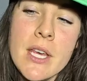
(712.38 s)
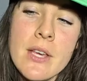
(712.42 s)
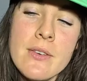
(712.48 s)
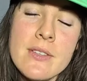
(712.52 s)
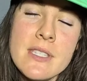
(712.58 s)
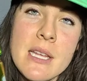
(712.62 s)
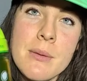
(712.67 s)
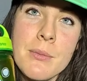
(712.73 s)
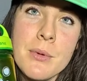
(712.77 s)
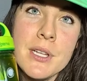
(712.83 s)
We
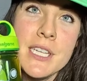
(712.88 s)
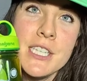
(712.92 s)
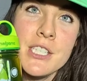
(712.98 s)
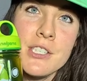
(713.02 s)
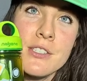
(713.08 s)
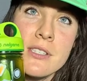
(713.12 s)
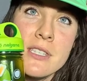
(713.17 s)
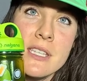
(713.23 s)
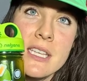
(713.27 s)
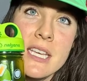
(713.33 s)
use them
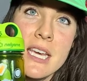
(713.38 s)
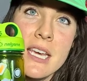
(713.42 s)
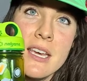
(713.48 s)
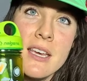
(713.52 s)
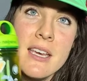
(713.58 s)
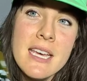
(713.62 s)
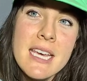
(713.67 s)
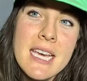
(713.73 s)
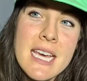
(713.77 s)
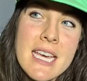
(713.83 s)

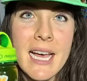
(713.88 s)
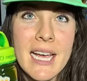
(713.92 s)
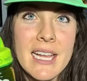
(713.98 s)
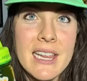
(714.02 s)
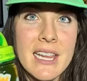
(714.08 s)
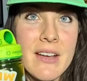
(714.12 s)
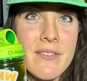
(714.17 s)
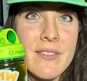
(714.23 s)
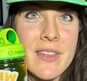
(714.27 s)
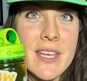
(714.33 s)
religiously. I
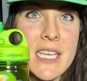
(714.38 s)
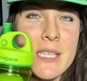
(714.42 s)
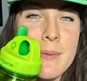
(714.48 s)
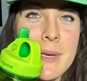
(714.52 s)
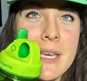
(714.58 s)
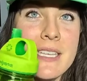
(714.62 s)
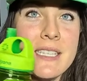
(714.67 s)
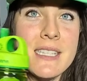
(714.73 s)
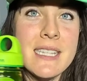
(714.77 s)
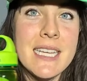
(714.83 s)
love these
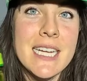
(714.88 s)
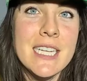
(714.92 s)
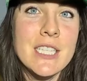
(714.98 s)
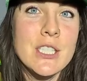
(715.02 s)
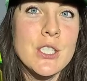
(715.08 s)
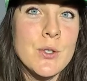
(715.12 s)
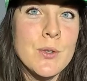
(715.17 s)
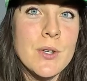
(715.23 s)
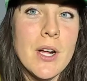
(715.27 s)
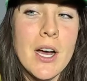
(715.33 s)
because they
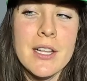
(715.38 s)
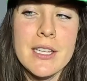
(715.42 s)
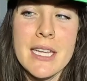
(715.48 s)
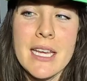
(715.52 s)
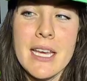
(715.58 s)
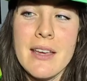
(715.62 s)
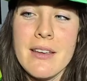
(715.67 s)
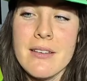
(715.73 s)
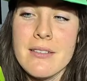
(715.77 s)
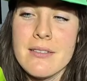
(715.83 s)
do not
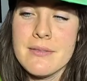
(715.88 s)
leak.